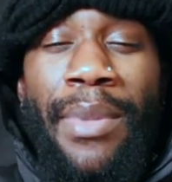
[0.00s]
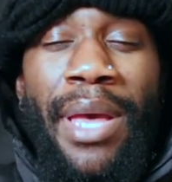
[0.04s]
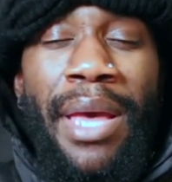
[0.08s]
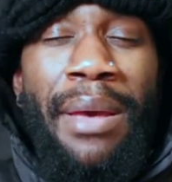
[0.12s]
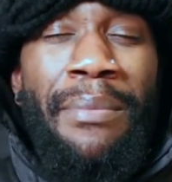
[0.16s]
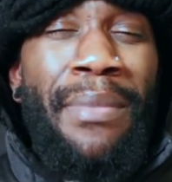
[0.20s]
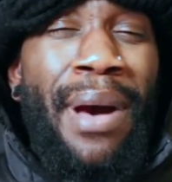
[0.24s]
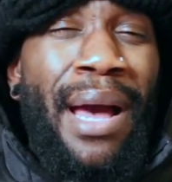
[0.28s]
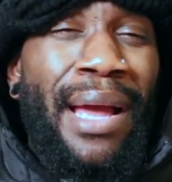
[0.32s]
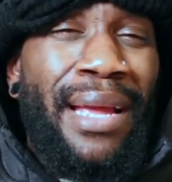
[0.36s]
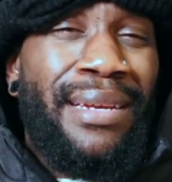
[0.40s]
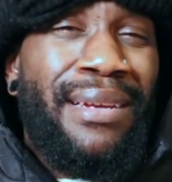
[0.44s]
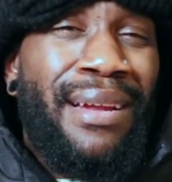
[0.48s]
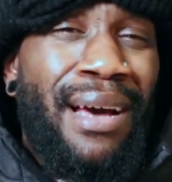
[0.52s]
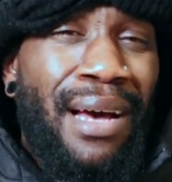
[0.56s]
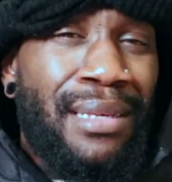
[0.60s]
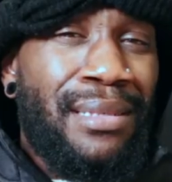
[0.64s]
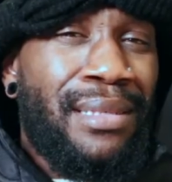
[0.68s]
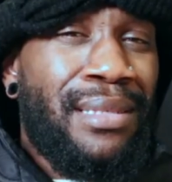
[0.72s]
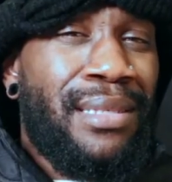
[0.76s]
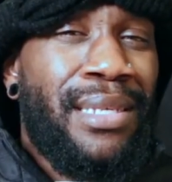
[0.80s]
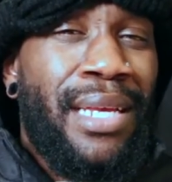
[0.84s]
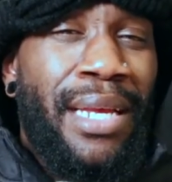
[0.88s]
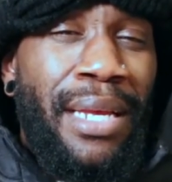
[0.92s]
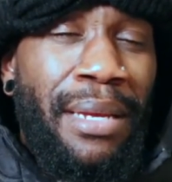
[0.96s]
It might
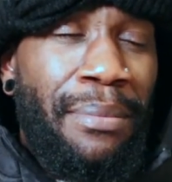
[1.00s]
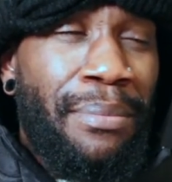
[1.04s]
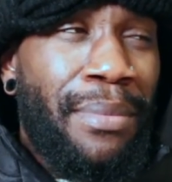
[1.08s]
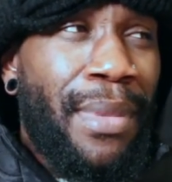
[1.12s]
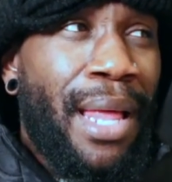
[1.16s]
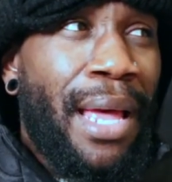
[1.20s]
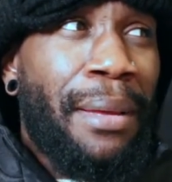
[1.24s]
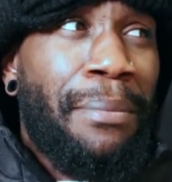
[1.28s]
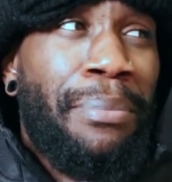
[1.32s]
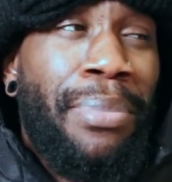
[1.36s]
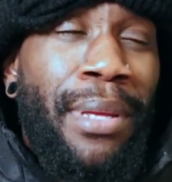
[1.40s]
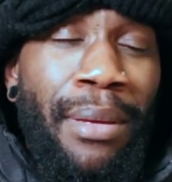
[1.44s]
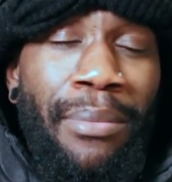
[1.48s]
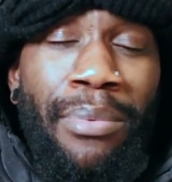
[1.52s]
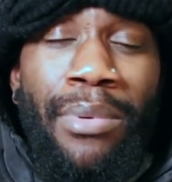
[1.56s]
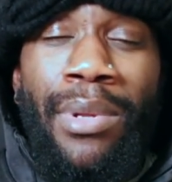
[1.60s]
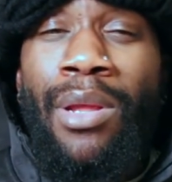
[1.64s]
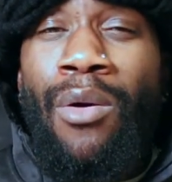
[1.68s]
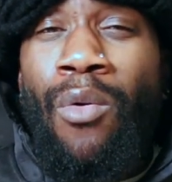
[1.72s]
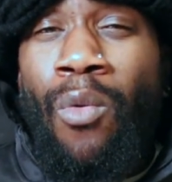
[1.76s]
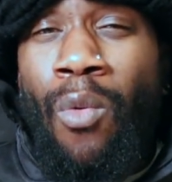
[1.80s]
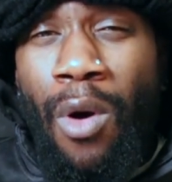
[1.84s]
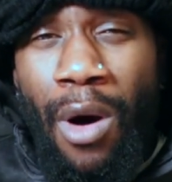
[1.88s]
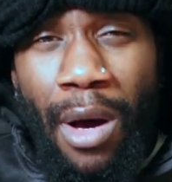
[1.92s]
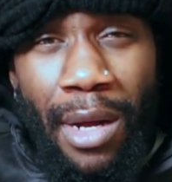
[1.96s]
not seem like people
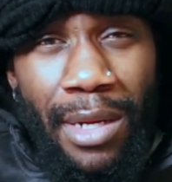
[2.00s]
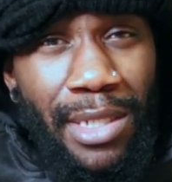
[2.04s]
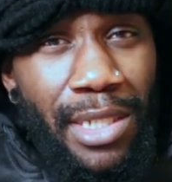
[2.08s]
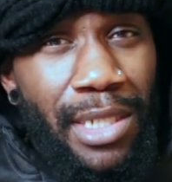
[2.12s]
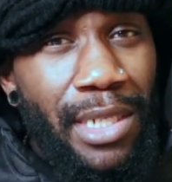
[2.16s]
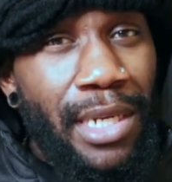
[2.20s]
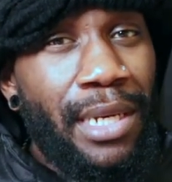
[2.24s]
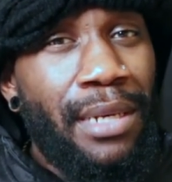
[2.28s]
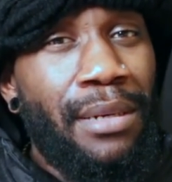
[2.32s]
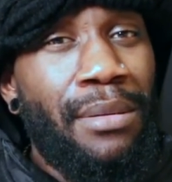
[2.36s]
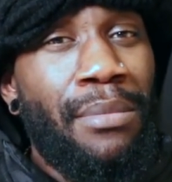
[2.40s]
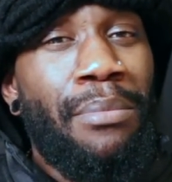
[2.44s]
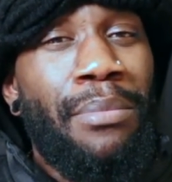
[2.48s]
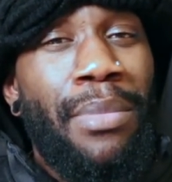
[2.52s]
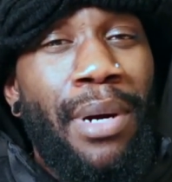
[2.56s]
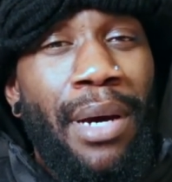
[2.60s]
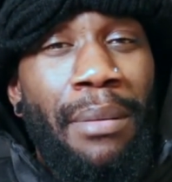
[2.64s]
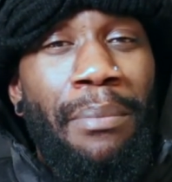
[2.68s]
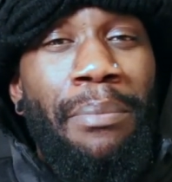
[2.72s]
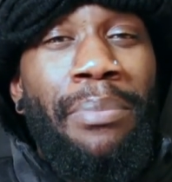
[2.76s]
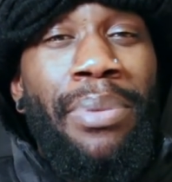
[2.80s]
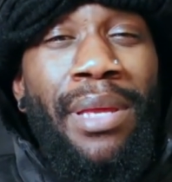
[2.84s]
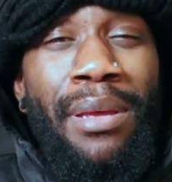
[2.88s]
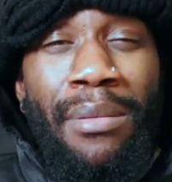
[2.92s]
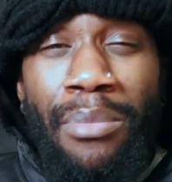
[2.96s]
are watching,
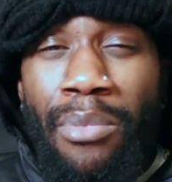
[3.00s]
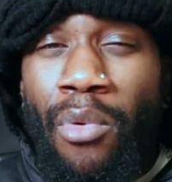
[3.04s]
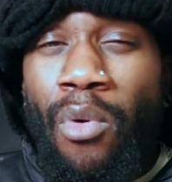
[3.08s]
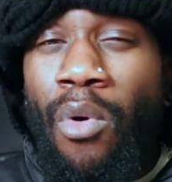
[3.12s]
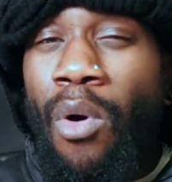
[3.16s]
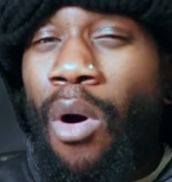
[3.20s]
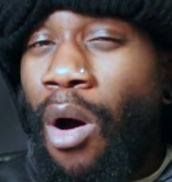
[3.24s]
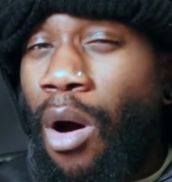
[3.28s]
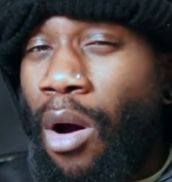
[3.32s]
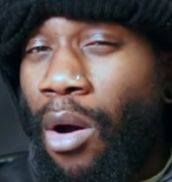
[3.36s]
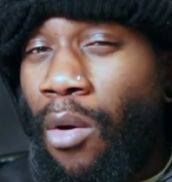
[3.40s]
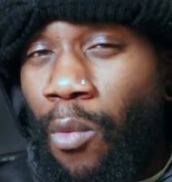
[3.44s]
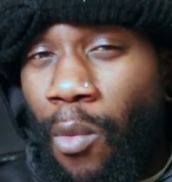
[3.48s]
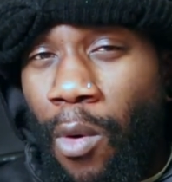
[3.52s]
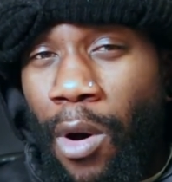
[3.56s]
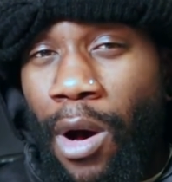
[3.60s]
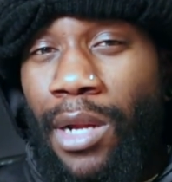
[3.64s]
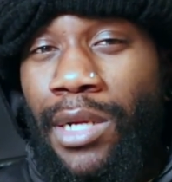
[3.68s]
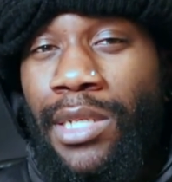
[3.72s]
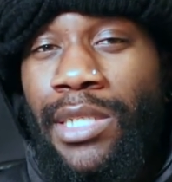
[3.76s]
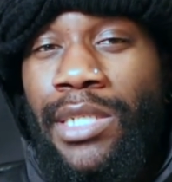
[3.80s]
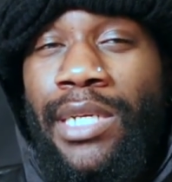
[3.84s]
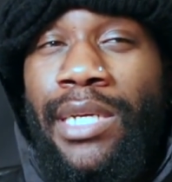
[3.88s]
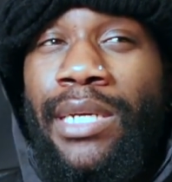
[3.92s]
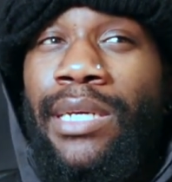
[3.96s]
but people are
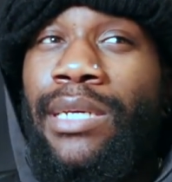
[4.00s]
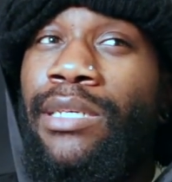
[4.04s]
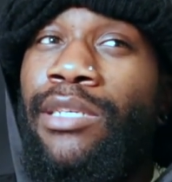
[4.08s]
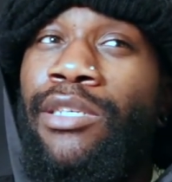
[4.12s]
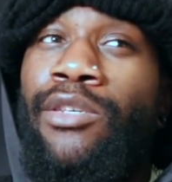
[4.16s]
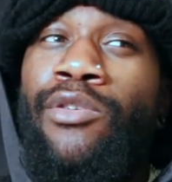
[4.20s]
watching.